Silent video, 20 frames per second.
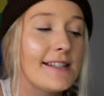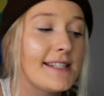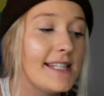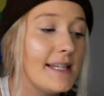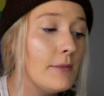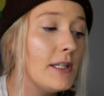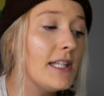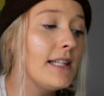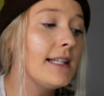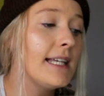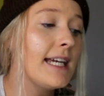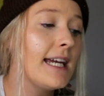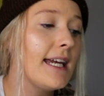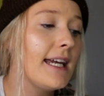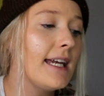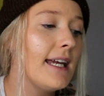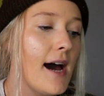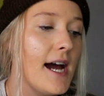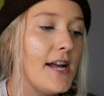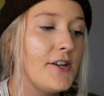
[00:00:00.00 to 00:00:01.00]

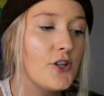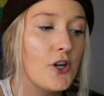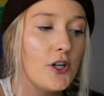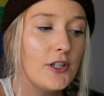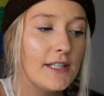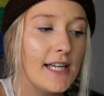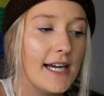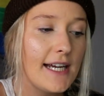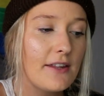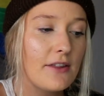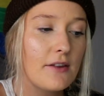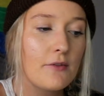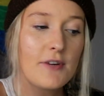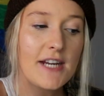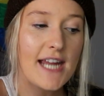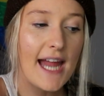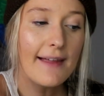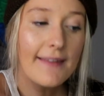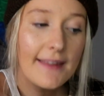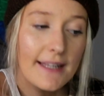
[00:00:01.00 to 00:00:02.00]
Similarly, I don't like the
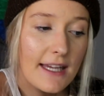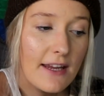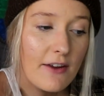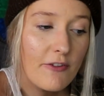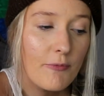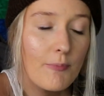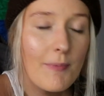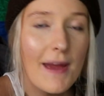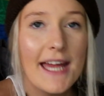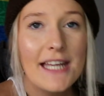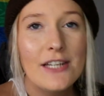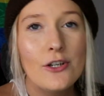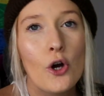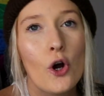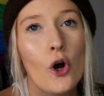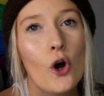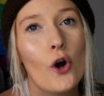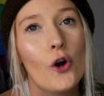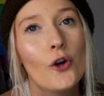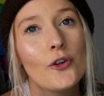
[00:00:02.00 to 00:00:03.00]
reality of men,
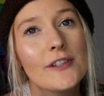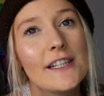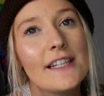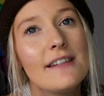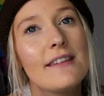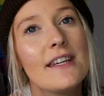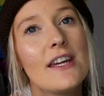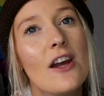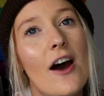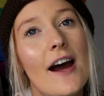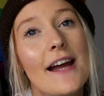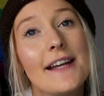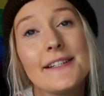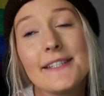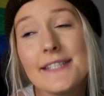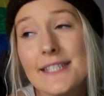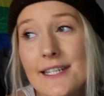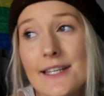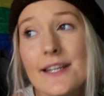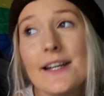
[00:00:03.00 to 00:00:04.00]
only the
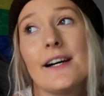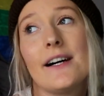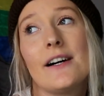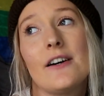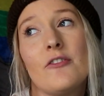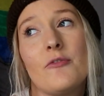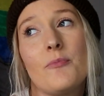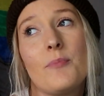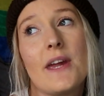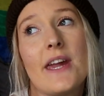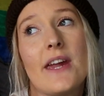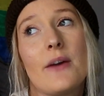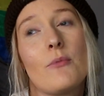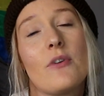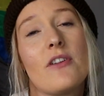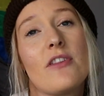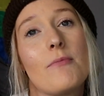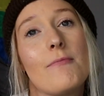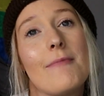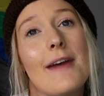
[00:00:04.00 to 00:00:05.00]
idea of being with